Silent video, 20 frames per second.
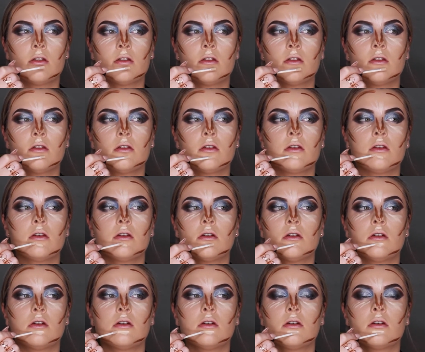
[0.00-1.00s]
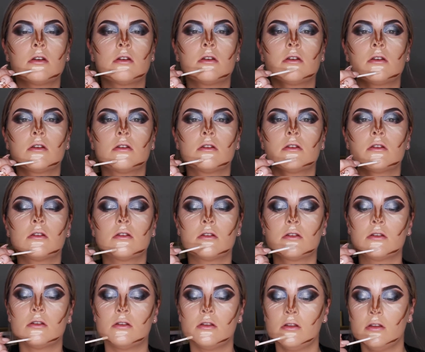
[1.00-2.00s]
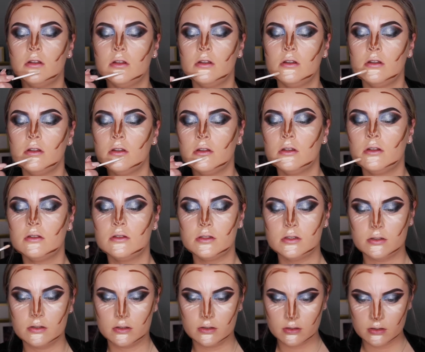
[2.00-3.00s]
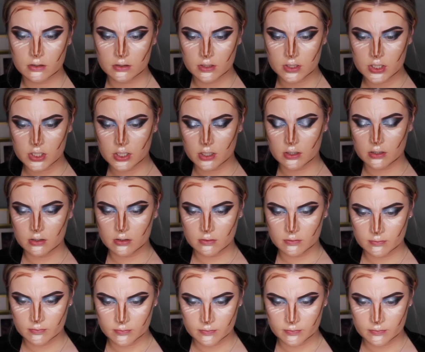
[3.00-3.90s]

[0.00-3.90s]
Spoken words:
Right here. And a little on the chin.